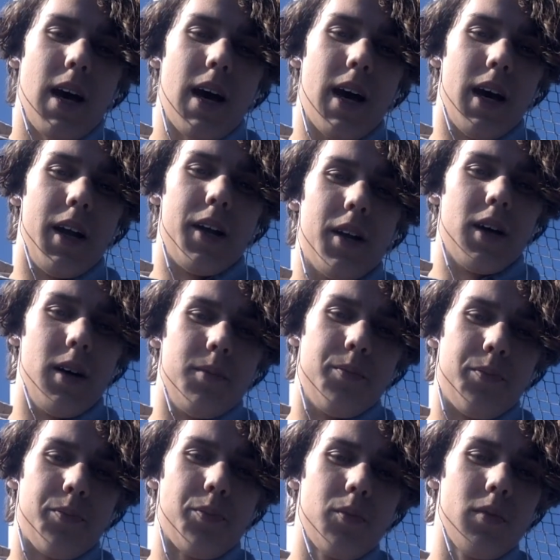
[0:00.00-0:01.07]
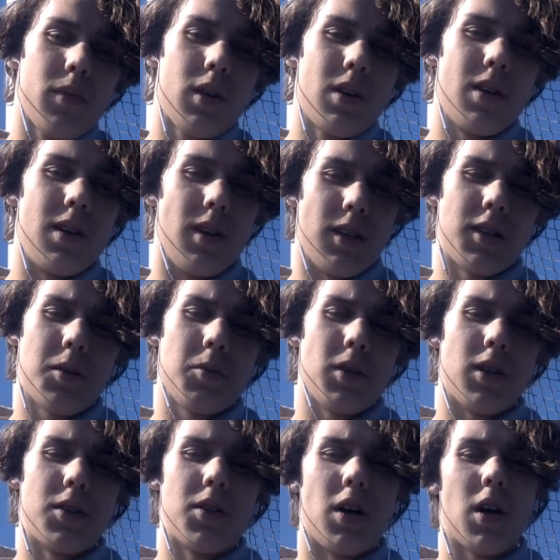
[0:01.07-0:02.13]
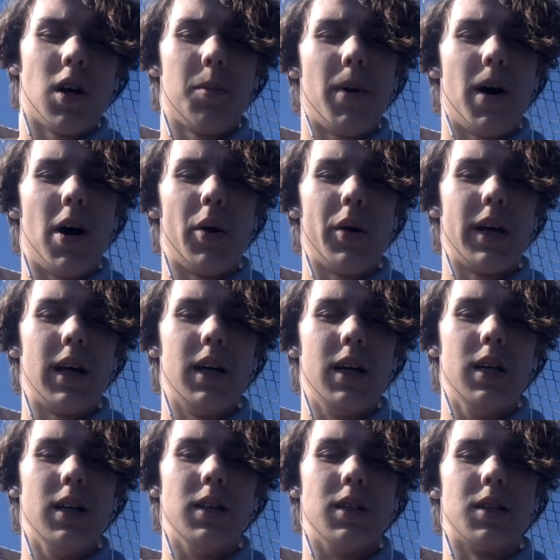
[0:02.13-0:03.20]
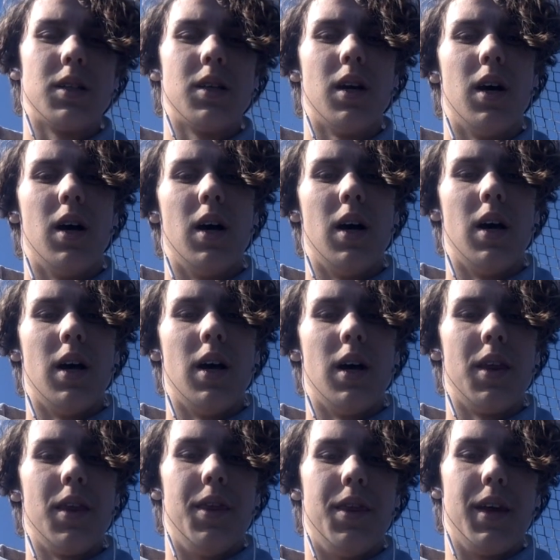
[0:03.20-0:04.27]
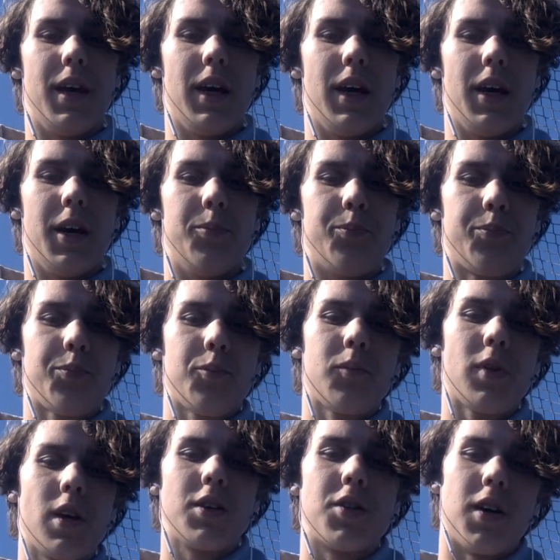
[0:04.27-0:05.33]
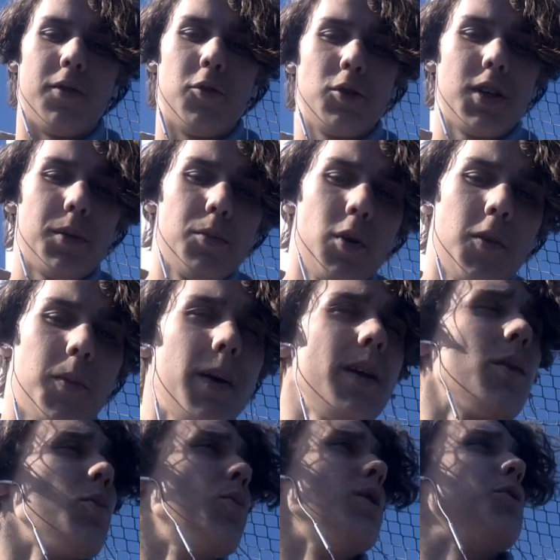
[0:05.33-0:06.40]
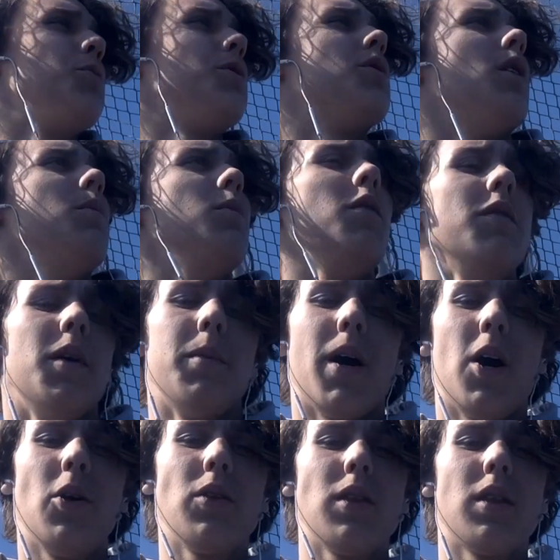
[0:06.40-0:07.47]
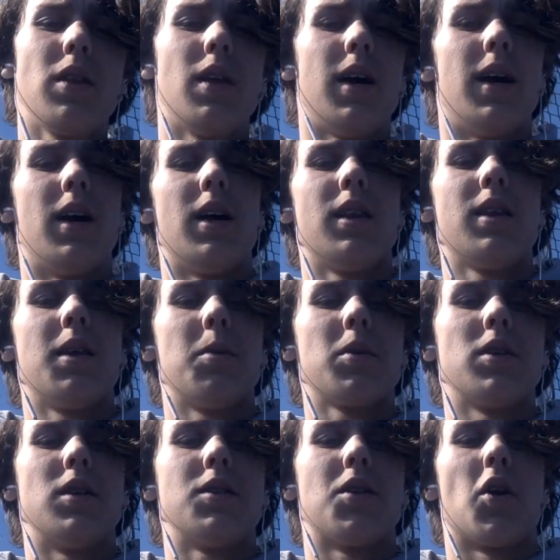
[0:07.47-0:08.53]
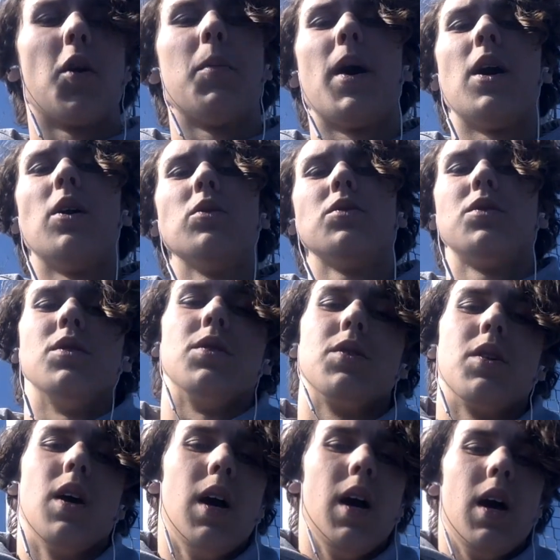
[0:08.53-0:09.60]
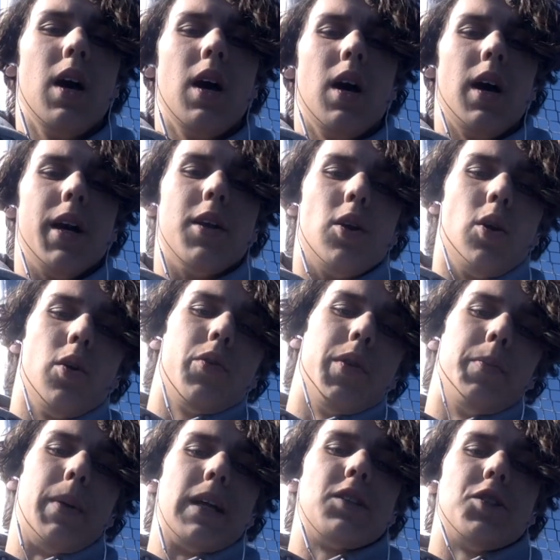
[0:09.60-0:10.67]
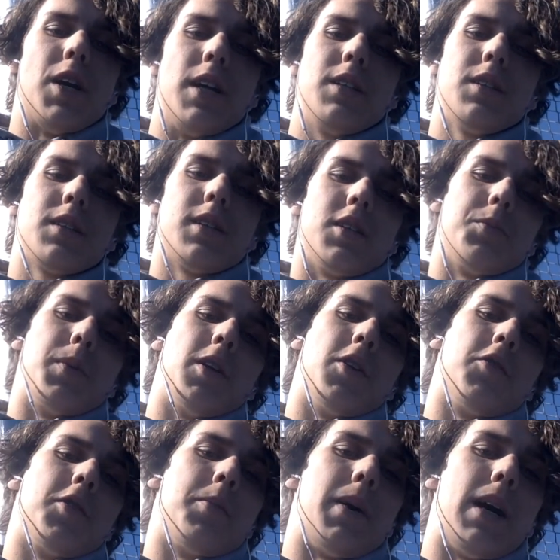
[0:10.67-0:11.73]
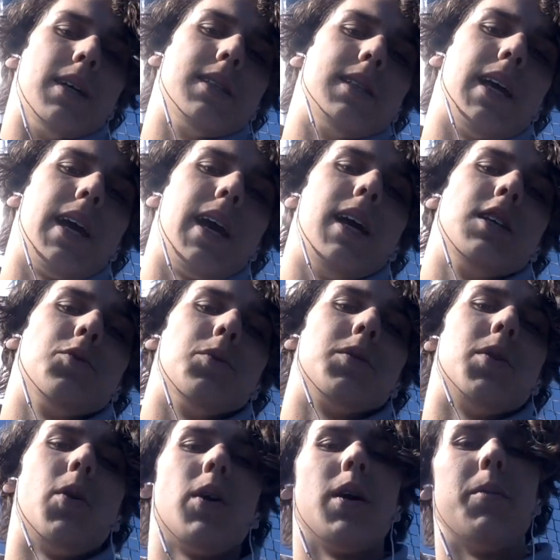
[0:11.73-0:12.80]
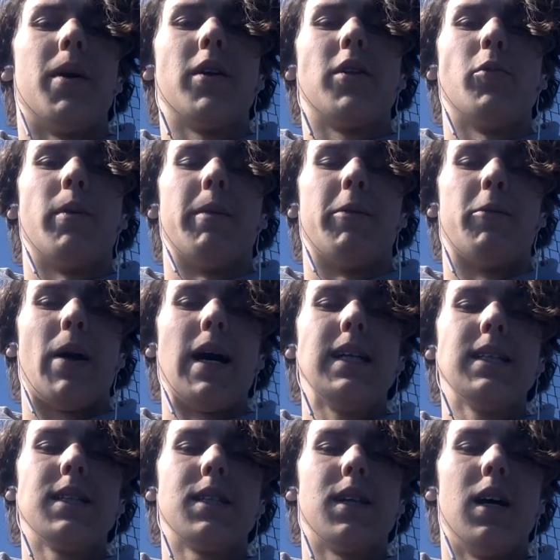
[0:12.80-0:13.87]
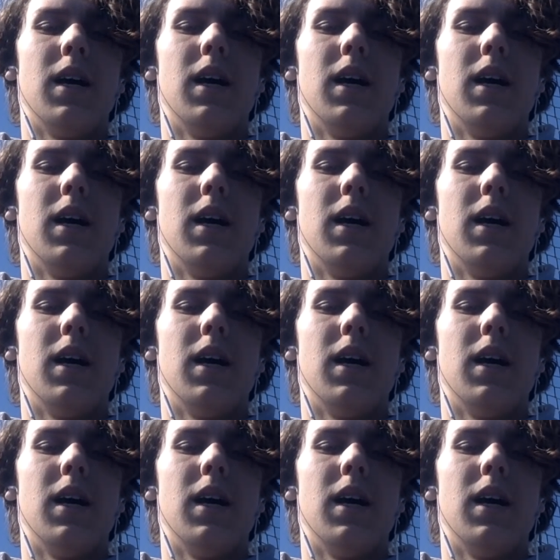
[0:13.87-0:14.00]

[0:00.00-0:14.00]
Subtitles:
And the things I'm gonna talk about is the suffragette movement, which we saw a movie about, and then we're gonna talk about just in all the big changes that's been over the past decades when talking about the women rights.